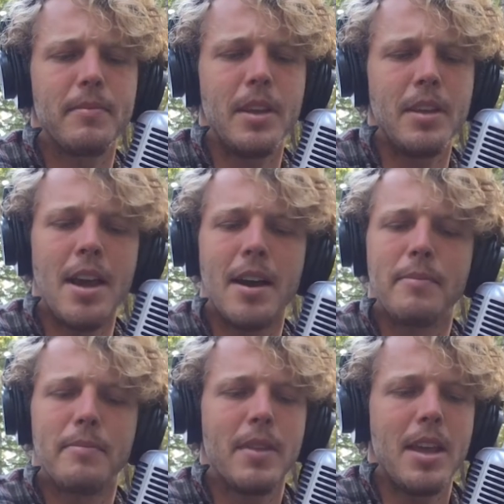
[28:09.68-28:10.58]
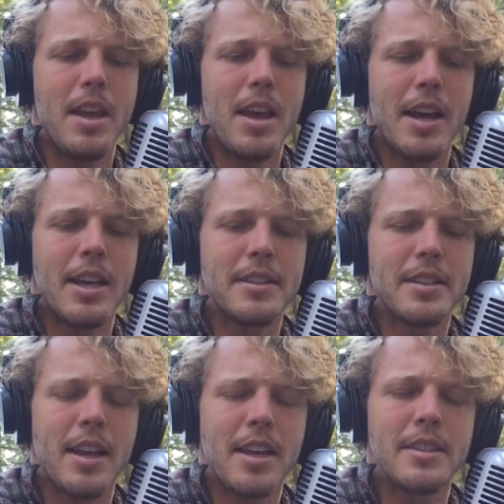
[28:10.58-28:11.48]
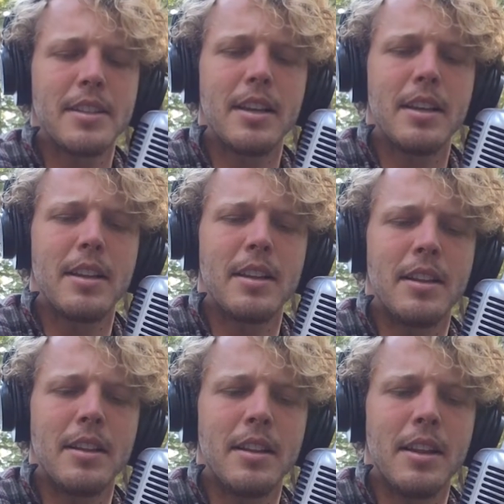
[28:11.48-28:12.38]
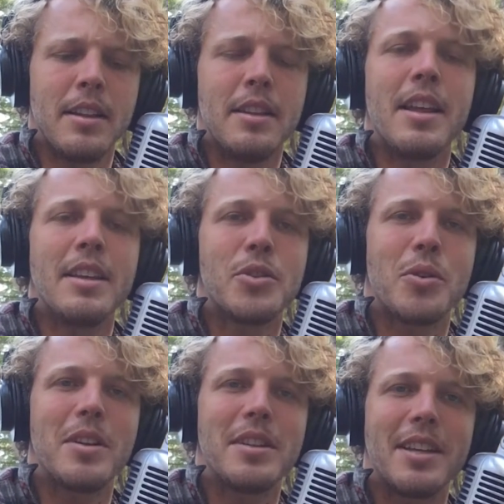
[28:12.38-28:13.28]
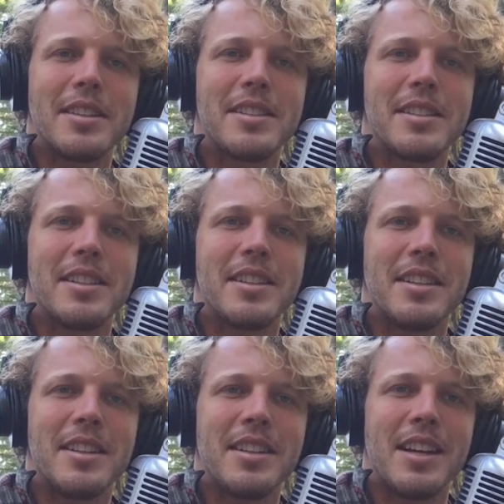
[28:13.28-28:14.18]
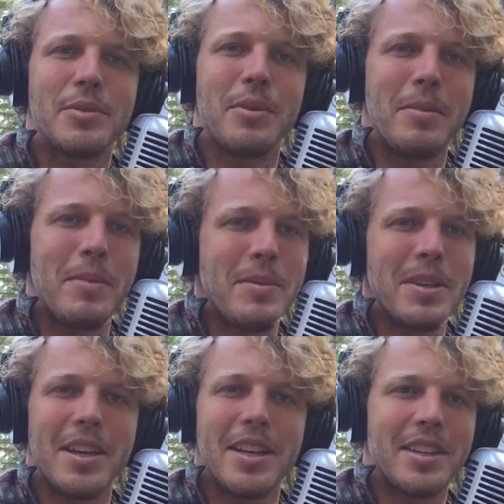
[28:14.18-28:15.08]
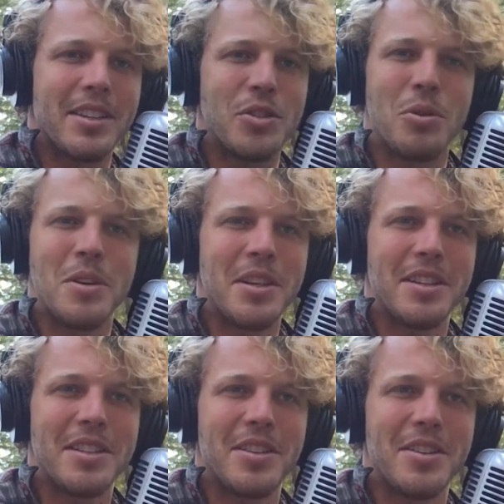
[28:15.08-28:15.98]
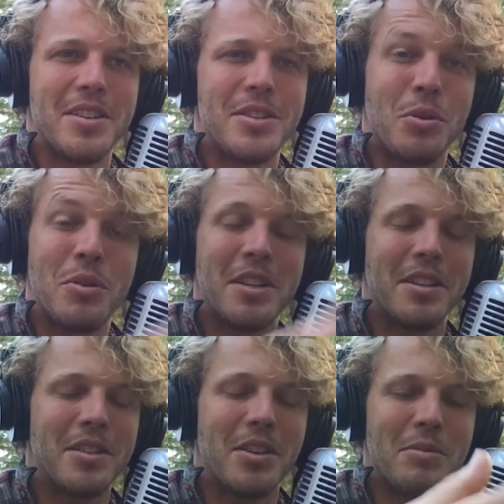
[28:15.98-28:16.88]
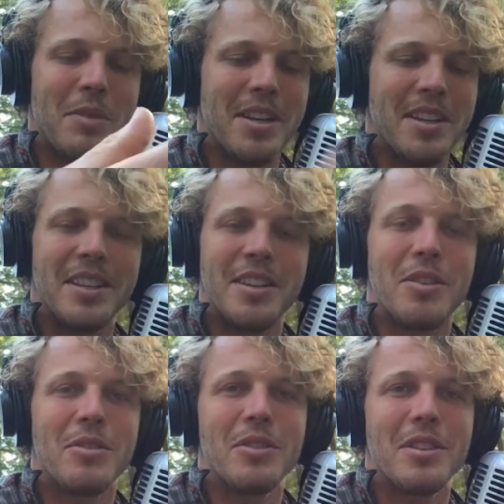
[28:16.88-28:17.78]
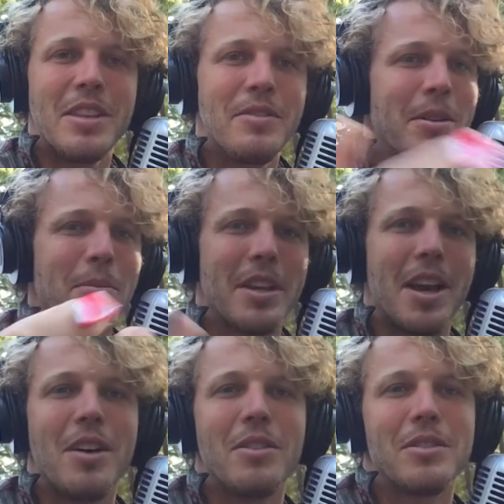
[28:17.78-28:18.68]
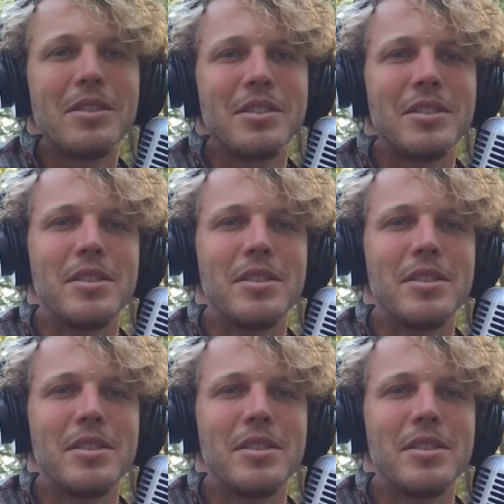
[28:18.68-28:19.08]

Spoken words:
yeah, I guess in short, that's why maybe like shortening the song might, leave something out. So